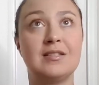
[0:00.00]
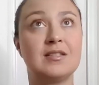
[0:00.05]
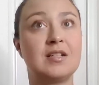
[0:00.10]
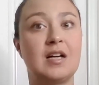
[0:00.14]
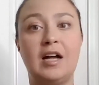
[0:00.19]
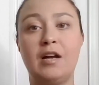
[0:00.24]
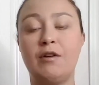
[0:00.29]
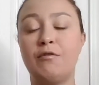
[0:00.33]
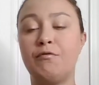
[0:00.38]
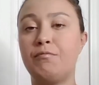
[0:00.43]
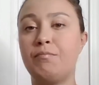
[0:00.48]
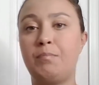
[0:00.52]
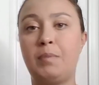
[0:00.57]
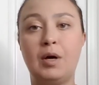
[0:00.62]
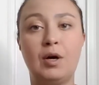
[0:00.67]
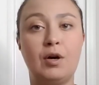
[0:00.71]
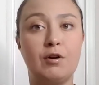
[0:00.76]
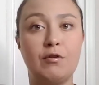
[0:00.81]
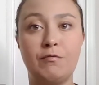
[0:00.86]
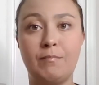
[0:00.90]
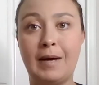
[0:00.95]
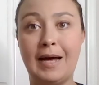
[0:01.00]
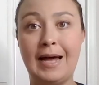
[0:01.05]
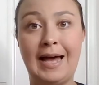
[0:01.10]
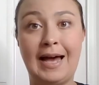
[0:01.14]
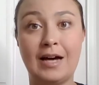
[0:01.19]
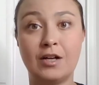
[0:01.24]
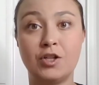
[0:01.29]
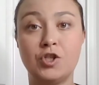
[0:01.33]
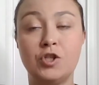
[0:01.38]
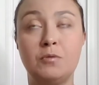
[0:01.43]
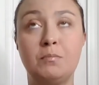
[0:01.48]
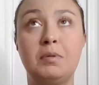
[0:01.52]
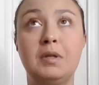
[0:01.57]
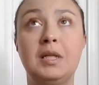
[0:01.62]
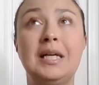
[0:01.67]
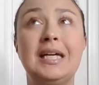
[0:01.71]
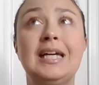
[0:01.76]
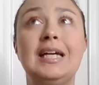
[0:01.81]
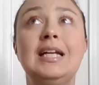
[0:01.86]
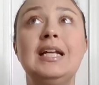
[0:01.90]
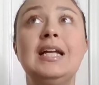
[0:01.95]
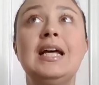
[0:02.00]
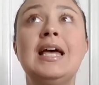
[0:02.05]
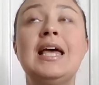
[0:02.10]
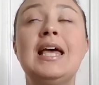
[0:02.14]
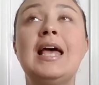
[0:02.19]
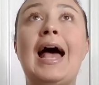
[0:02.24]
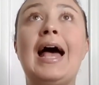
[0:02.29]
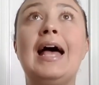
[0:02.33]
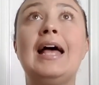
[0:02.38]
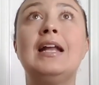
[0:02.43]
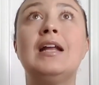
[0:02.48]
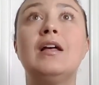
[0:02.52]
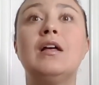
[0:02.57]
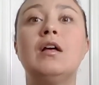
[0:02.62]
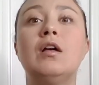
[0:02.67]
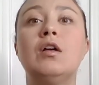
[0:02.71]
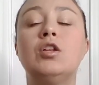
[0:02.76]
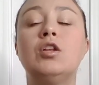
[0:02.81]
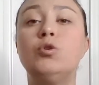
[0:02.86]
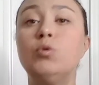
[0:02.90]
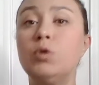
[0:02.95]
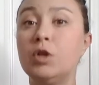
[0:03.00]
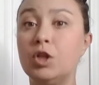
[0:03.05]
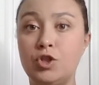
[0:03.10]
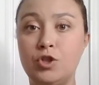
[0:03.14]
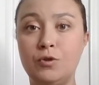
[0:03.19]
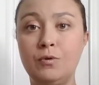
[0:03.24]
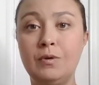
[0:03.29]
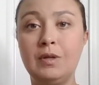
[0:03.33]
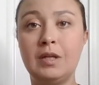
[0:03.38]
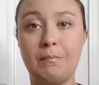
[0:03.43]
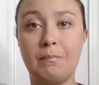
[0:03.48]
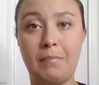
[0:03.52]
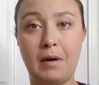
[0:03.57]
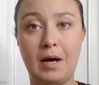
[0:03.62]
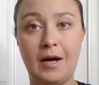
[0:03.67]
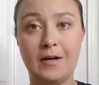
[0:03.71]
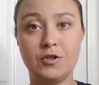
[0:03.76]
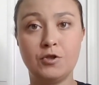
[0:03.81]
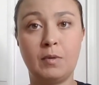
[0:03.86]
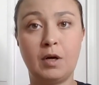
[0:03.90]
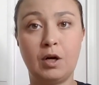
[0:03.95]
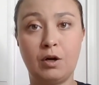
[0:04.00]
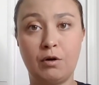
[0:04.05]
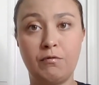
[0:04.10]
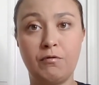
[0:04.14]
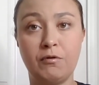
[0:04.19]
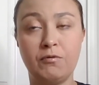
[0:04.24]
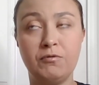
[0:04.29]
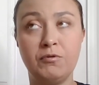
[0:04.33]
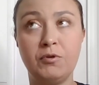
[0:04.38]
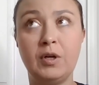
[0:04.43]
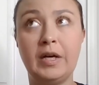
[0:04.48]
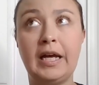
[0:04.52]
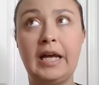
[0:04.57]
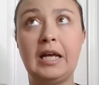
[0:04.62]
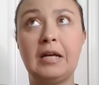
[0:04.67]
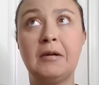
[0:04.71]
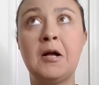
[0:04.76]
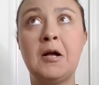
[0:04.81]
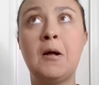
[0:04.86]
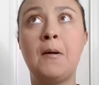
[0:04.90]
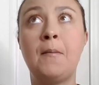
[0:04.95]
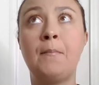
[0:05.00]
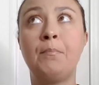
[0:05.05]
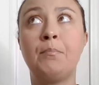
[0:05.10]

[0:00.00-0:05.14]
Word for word: It's kind of part of my action plan, and you can do it in Poshmark for free,